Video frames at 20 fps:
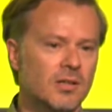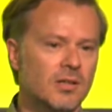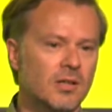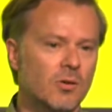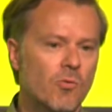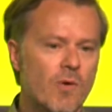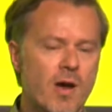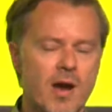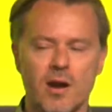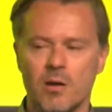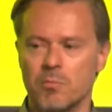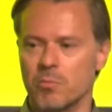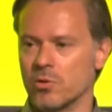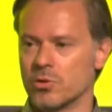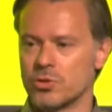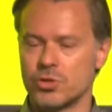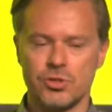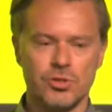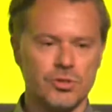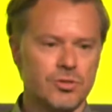
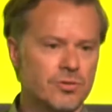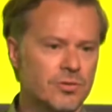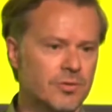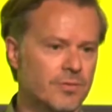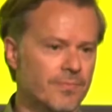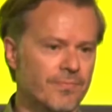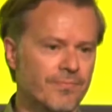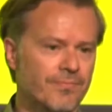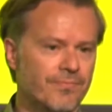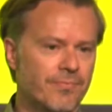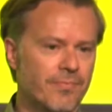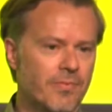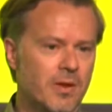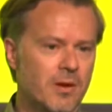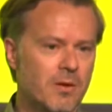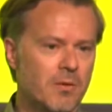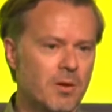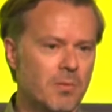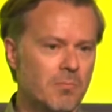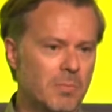wearables.
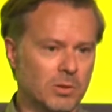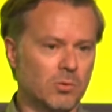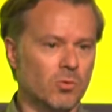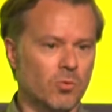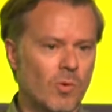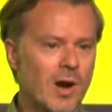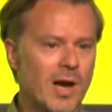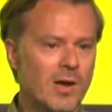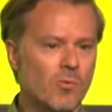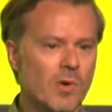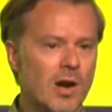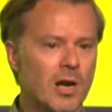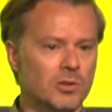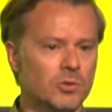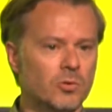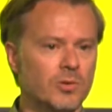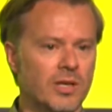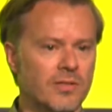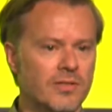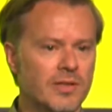But why we are
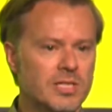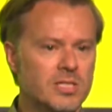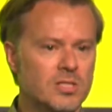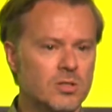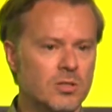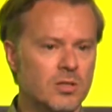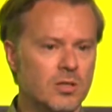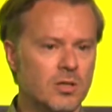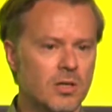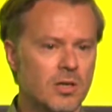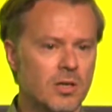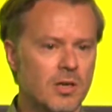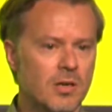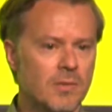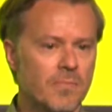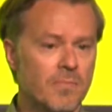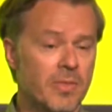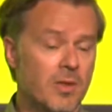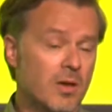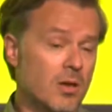doing this?
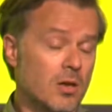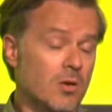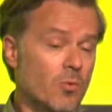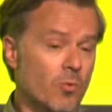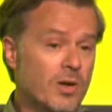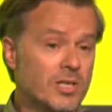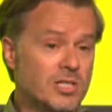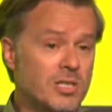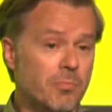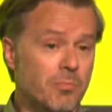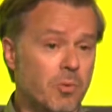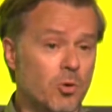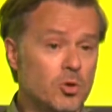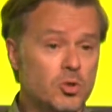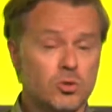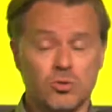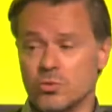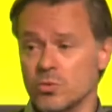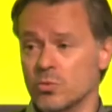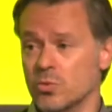We're
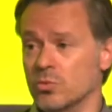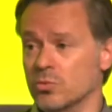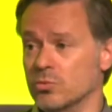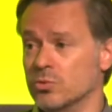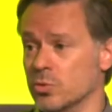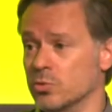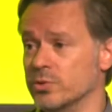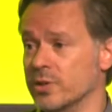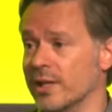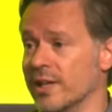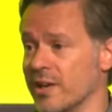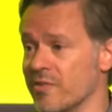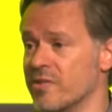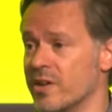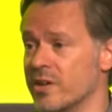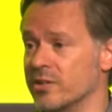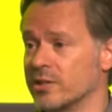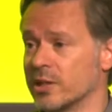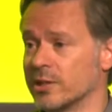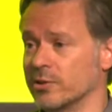supposed to
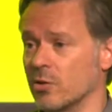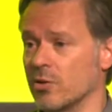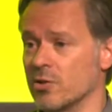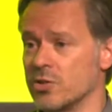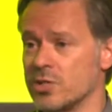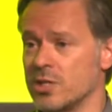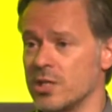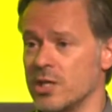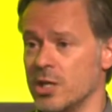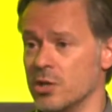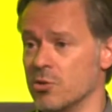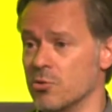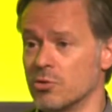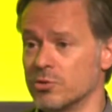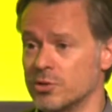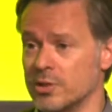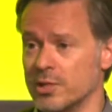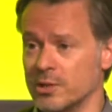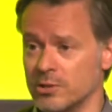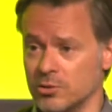deliver technology in
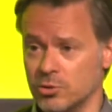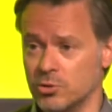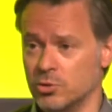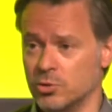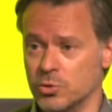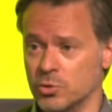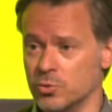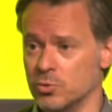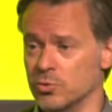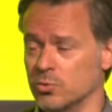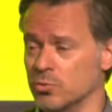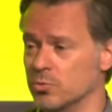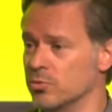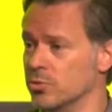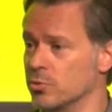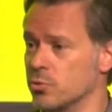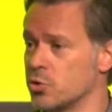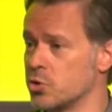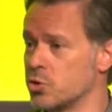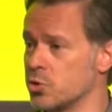order to
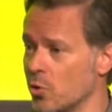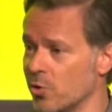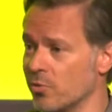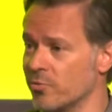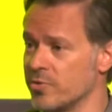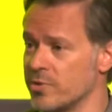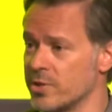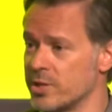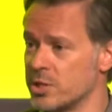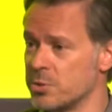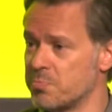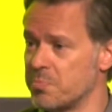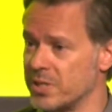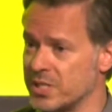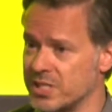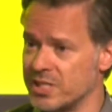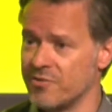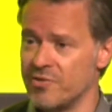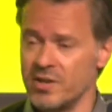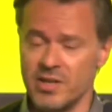solve
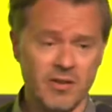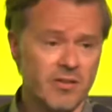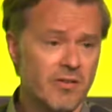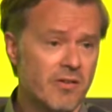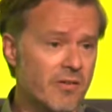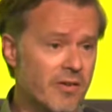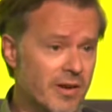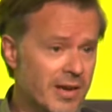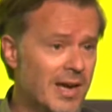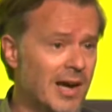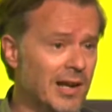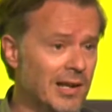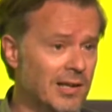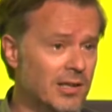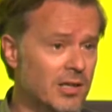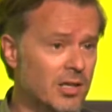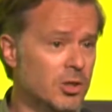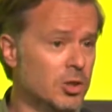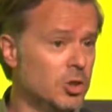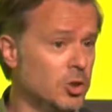specific, real
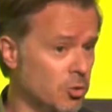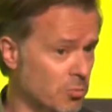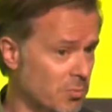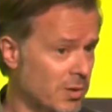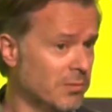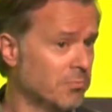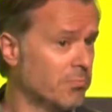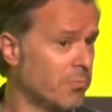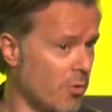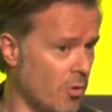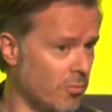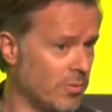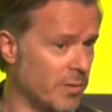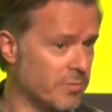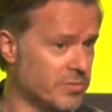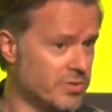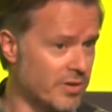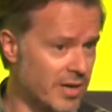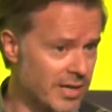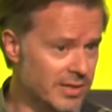human
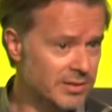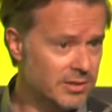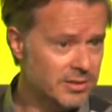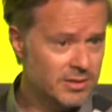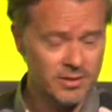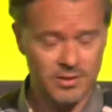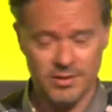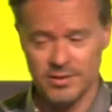problems, right?